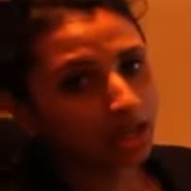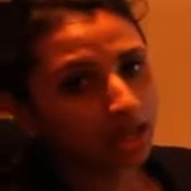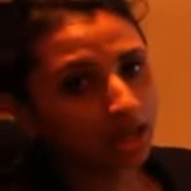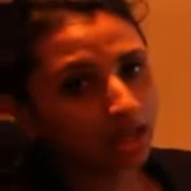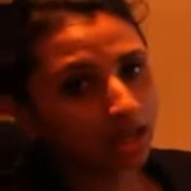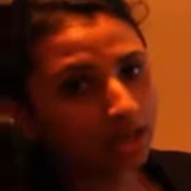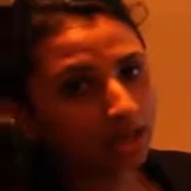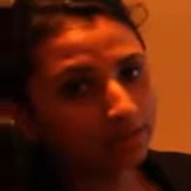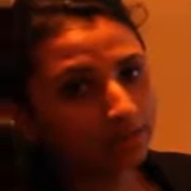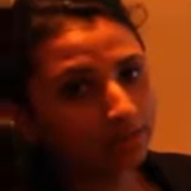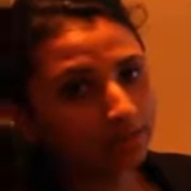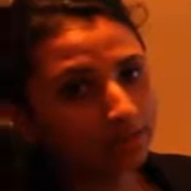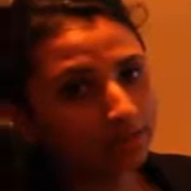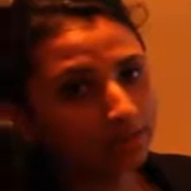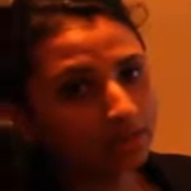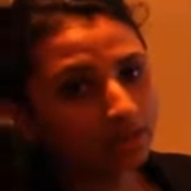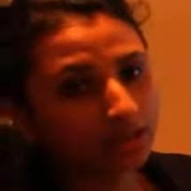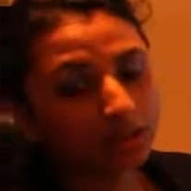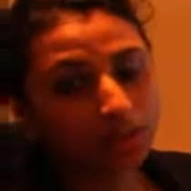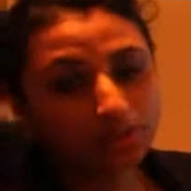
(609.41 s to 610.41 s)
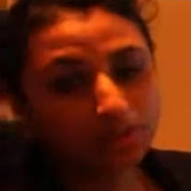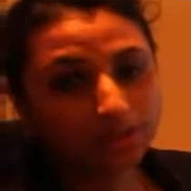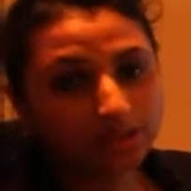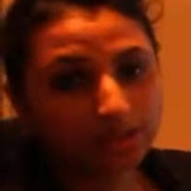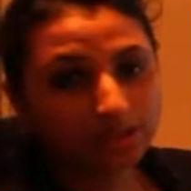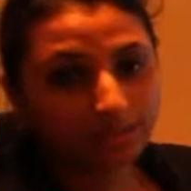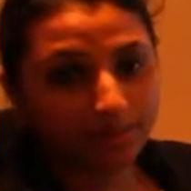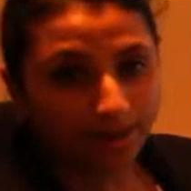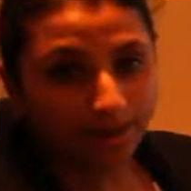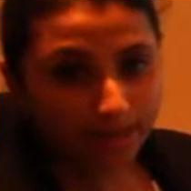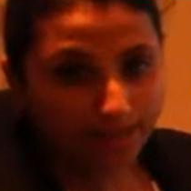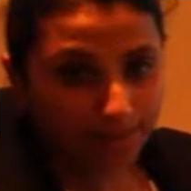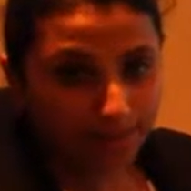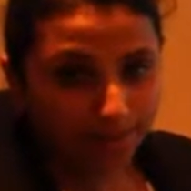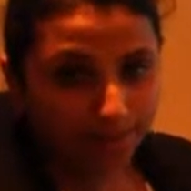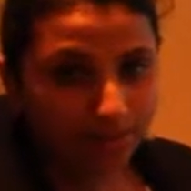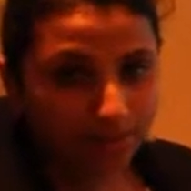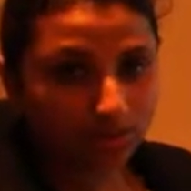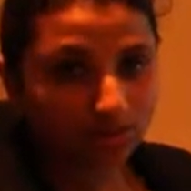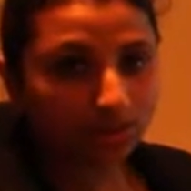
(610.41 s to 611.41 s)
The numeracy
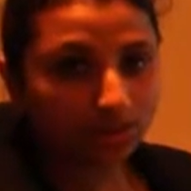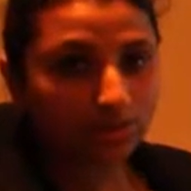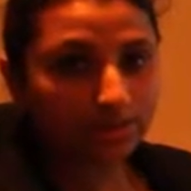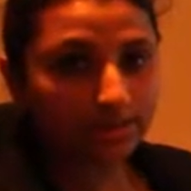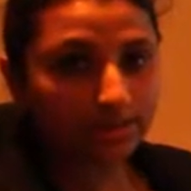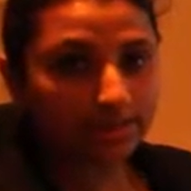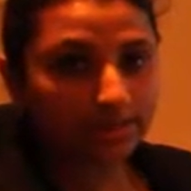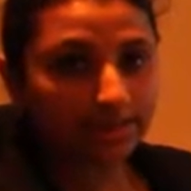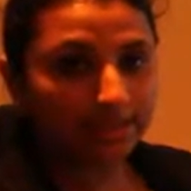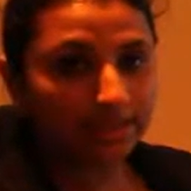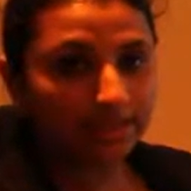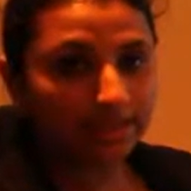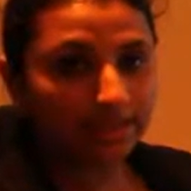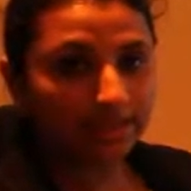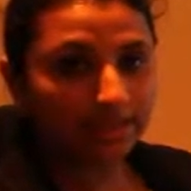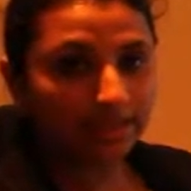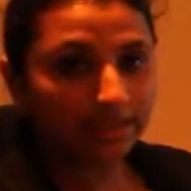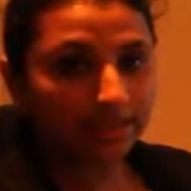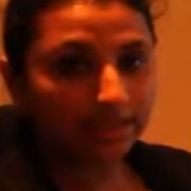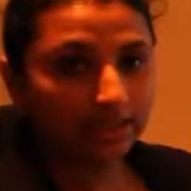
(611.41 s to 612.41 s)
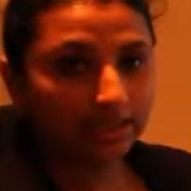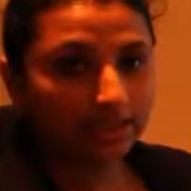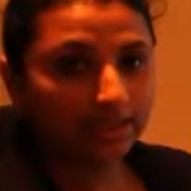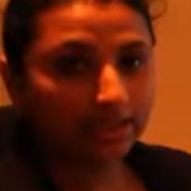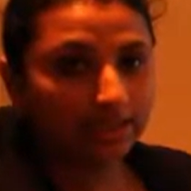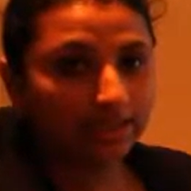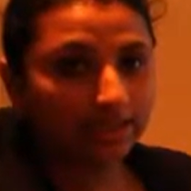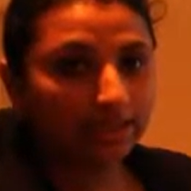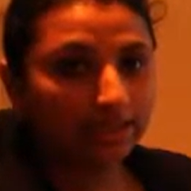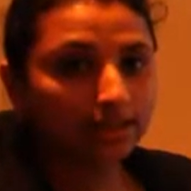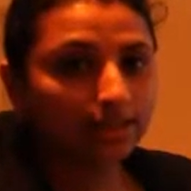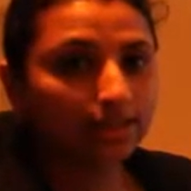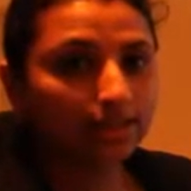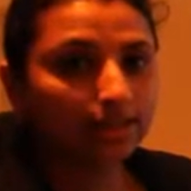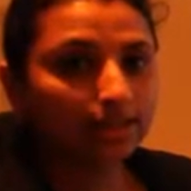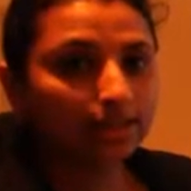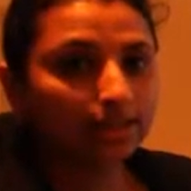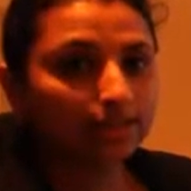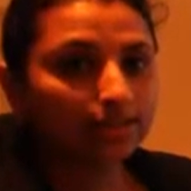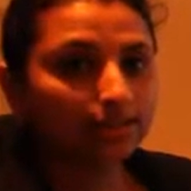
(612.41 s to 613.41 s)
participant, the role is the key idea
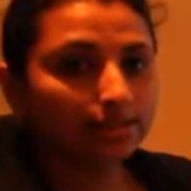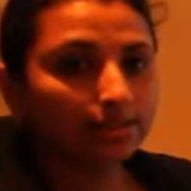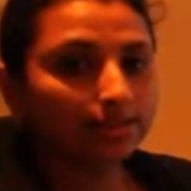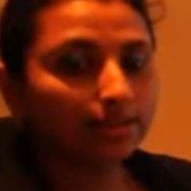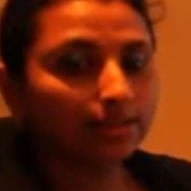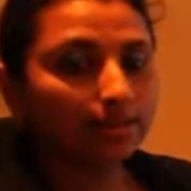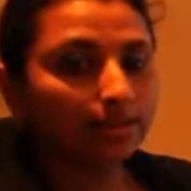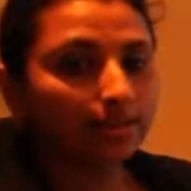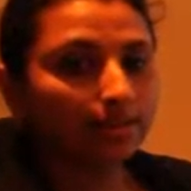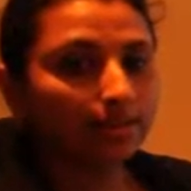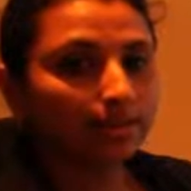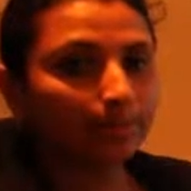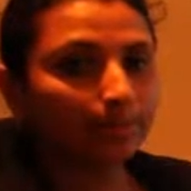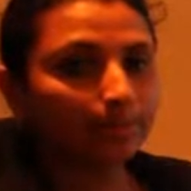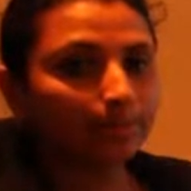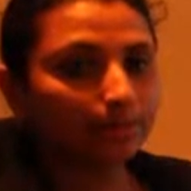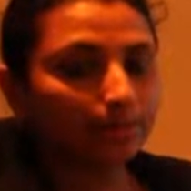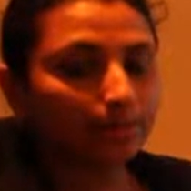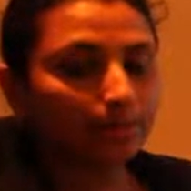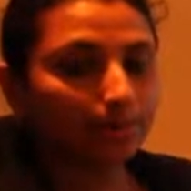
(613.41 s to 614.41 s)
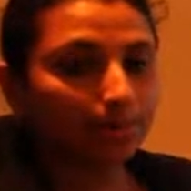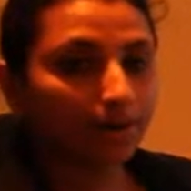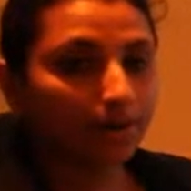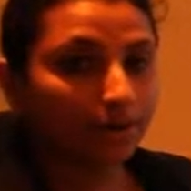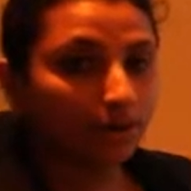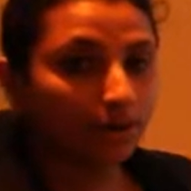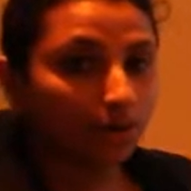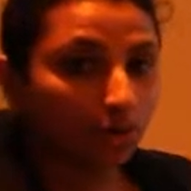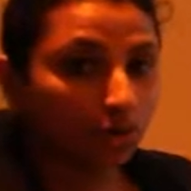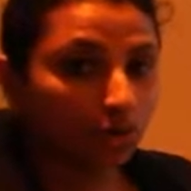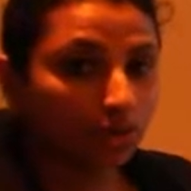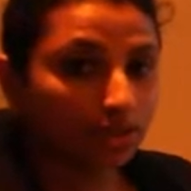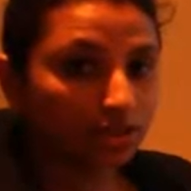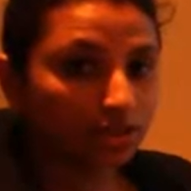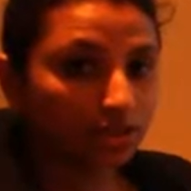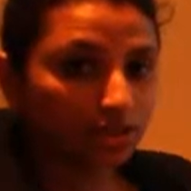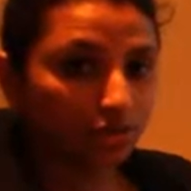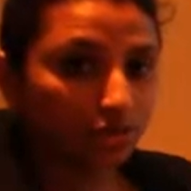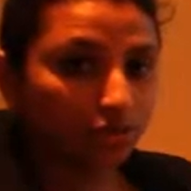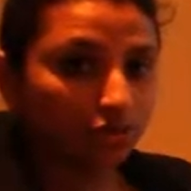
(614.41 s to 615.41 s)
is the prior
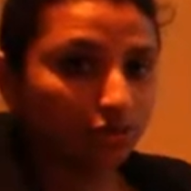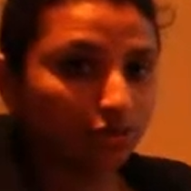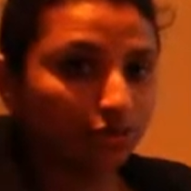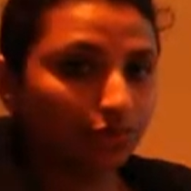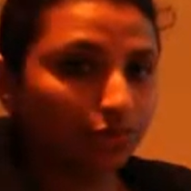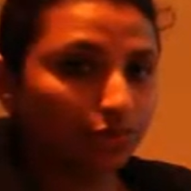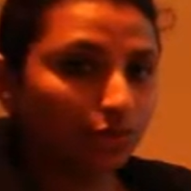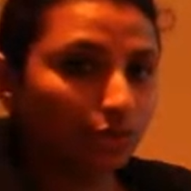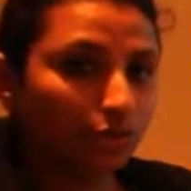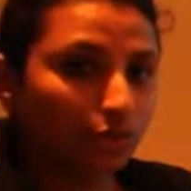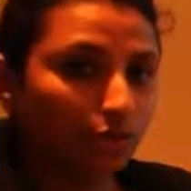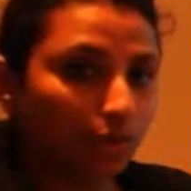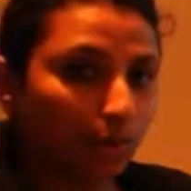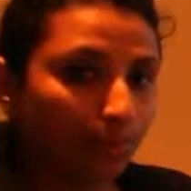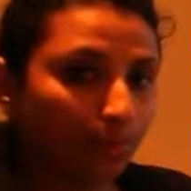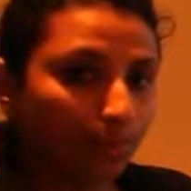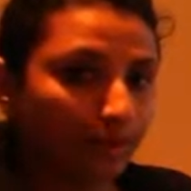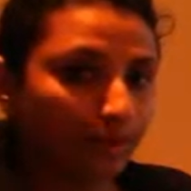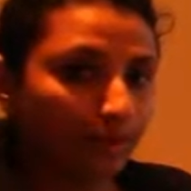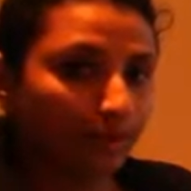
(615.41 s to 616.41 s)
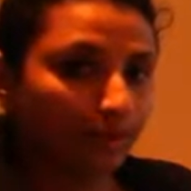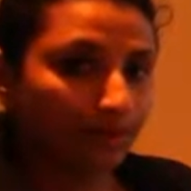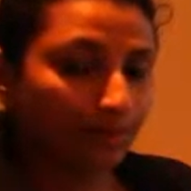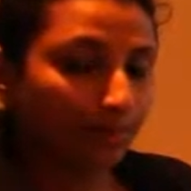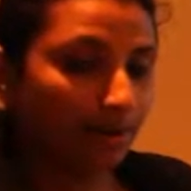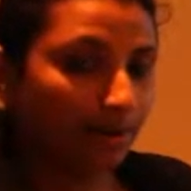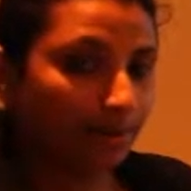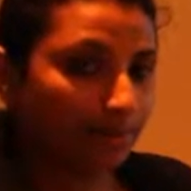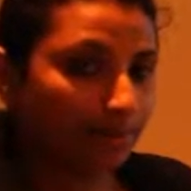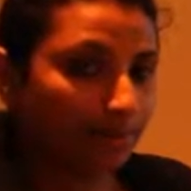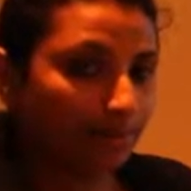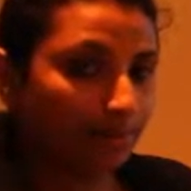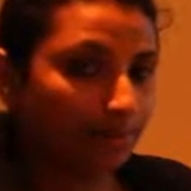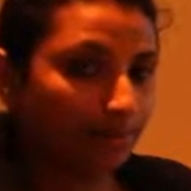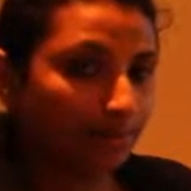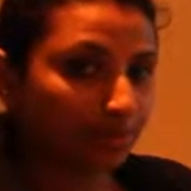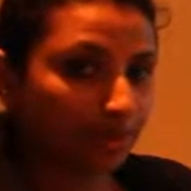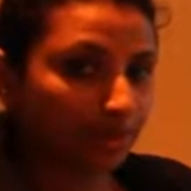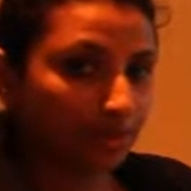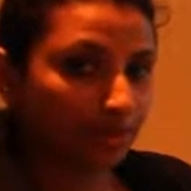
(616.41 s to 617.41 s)
knowledge of the topic that the
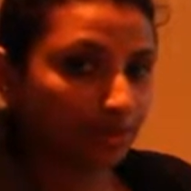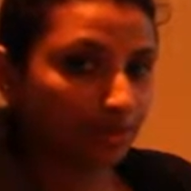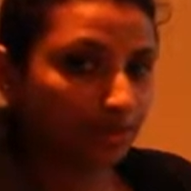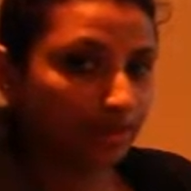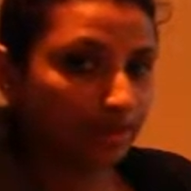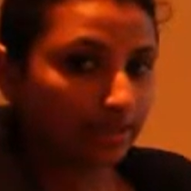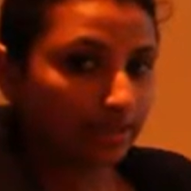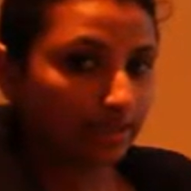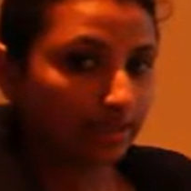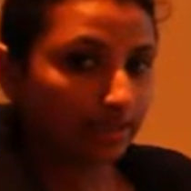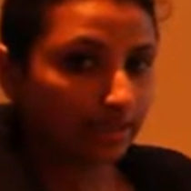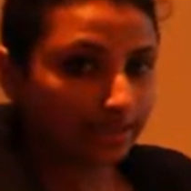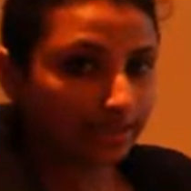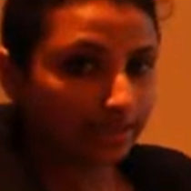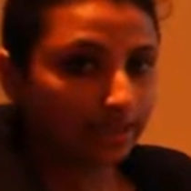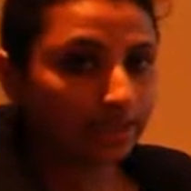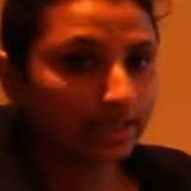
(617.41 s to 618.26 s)
participant brings to the learning.